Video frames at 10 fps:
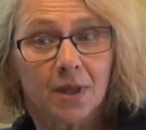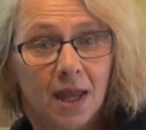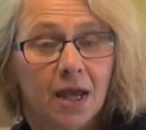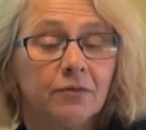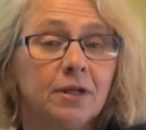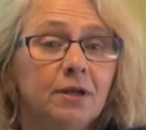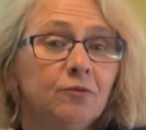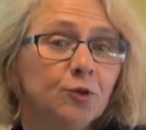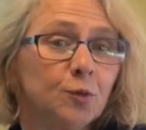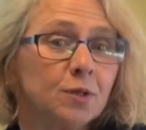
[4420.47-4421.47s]
They have an
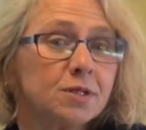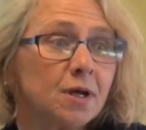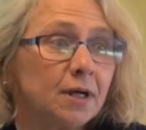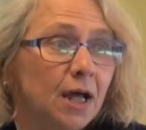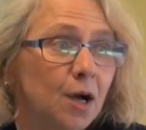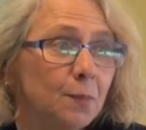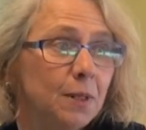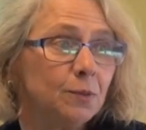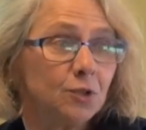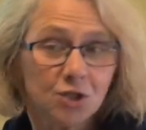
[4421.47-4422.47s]
influence on how
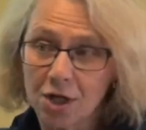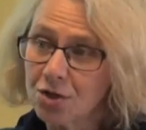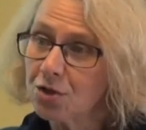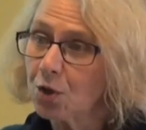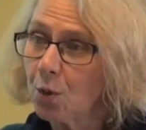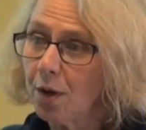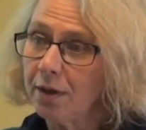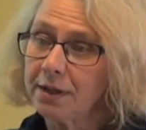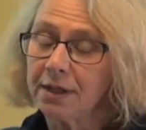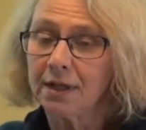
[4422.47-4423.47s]
people judge the
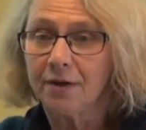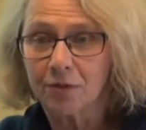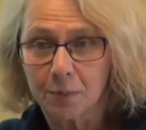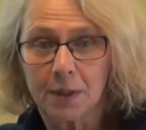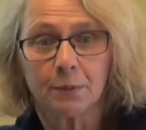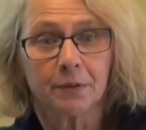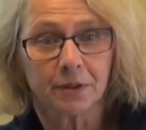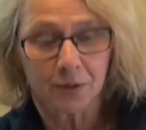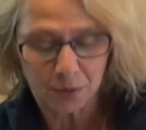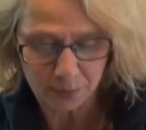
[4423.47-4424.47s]
quality of the people
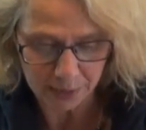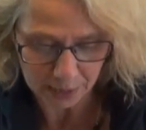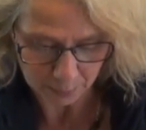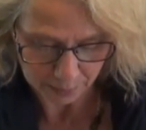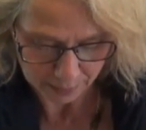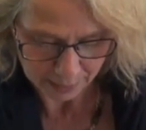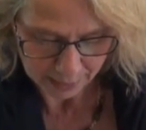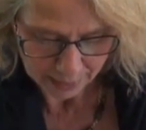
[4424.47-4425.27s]
that they're speaking with.